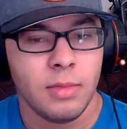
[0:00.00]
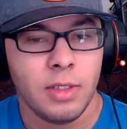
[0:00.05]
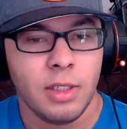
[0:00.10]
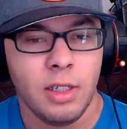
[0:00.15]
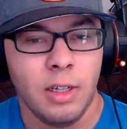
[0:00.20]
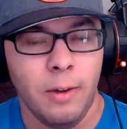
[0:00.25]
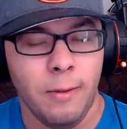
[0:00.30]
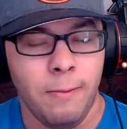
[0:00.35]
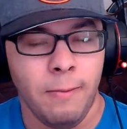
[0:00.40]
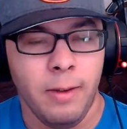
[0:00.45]

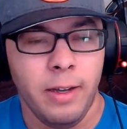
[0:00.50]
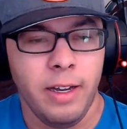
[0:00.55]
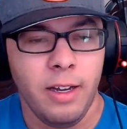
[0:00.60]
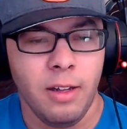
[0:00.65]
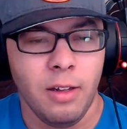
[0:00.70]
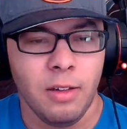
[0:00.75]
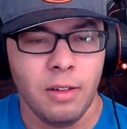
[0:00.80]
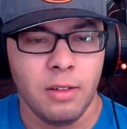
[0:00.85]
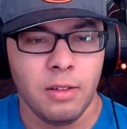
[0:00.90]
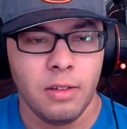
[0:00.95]
Oh,
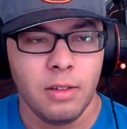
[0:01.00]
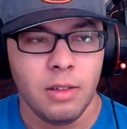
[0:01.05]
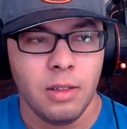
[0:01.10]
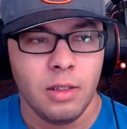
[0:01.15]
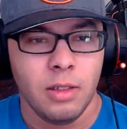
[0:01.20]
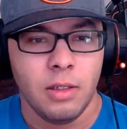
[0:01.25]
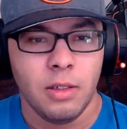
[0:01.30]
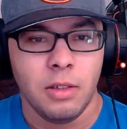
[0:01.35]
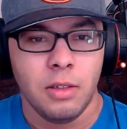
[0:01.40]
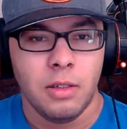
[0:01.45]
hell.
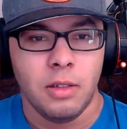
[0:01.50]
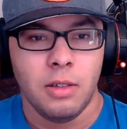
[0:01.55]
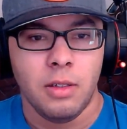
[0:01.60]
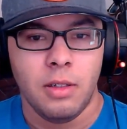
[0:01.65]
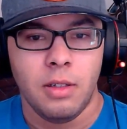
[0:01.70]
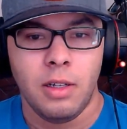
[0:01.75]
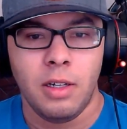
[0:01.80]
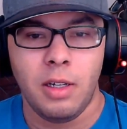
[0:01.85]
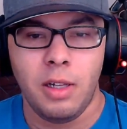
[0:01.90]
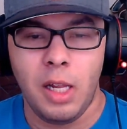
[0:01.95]

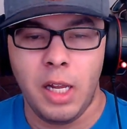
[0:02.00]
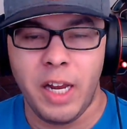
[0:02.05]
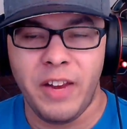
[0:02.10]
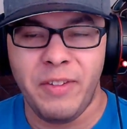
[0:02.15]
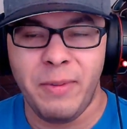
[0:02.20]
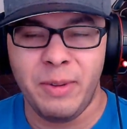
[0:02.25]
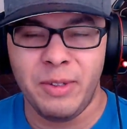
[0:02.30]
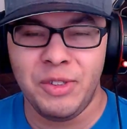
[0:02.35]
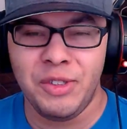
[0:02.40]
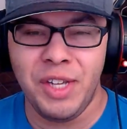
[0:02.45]
How long have you
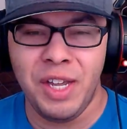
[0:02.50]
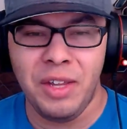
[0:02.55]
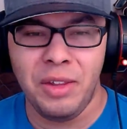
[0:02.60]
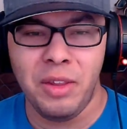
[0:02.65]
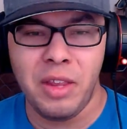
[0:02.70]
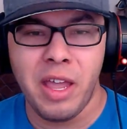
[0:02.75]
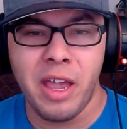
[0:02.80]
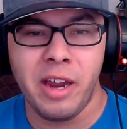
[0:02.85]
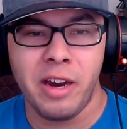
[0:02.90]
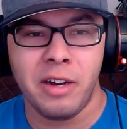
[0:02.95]
been sitting
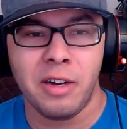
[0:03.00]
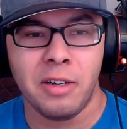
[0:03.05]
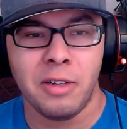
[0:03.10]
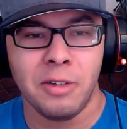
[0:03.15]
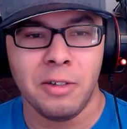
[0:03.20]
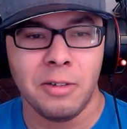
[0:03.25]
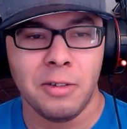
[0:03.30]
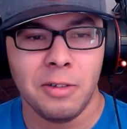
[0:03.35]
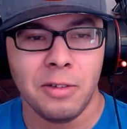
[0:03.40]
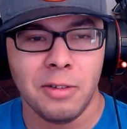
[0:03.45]
there?
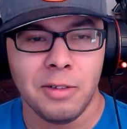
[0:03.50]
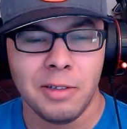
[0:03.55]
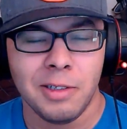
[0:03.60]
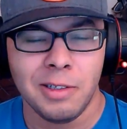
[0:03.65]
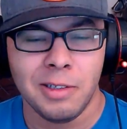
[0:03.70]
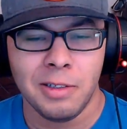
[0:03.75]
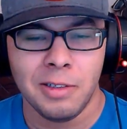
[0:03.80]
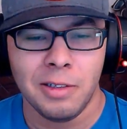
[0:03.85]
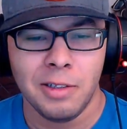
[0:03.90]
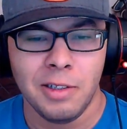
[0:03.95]

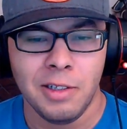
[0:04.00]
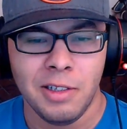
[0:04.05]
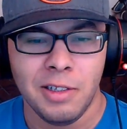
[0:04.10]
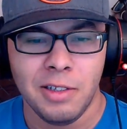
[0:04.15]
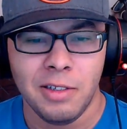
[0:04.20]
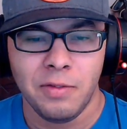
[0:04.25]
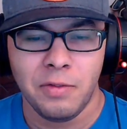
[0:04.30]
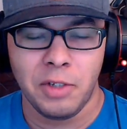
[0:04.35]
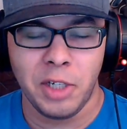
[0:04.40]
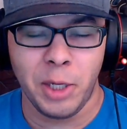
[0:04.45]

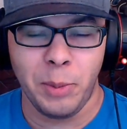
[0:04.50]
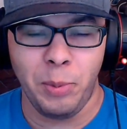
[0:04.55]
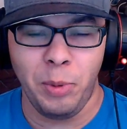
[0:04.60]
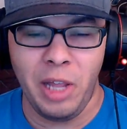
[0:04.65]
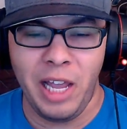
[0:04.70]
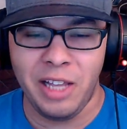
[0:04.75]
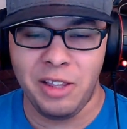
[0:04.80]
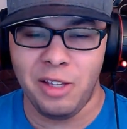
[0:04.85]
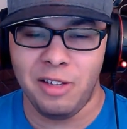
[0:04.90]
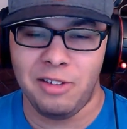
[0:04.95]
For your
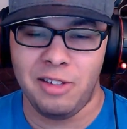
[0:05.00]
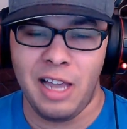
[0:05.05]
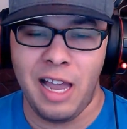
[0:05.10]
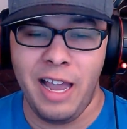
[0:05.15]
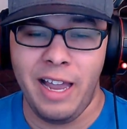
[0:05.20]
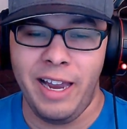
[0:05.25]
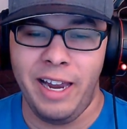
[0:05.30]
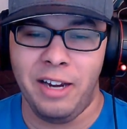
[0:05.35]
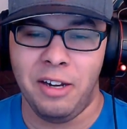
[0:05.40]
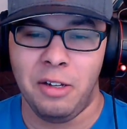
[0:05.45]
plant to
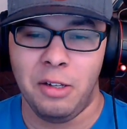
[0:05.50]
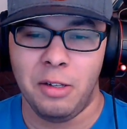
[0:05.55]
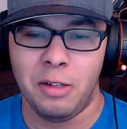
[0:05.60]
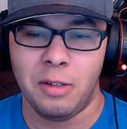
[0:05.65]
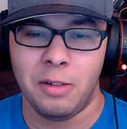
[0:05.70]
die.